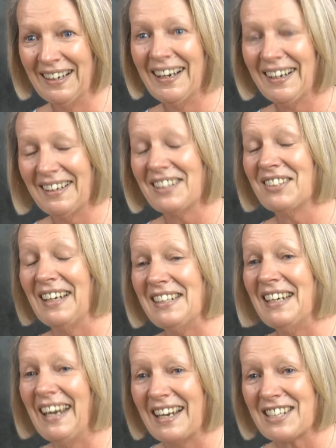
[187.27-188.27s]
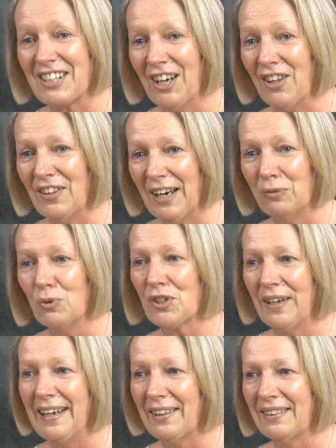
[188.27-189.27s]
And I said, "Yes." And that was
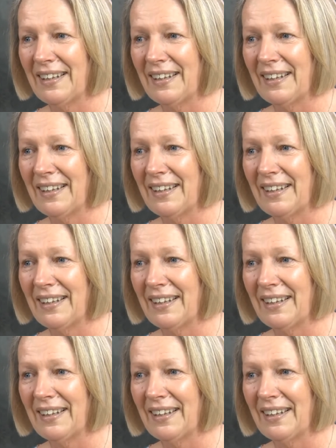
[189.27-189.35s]
it.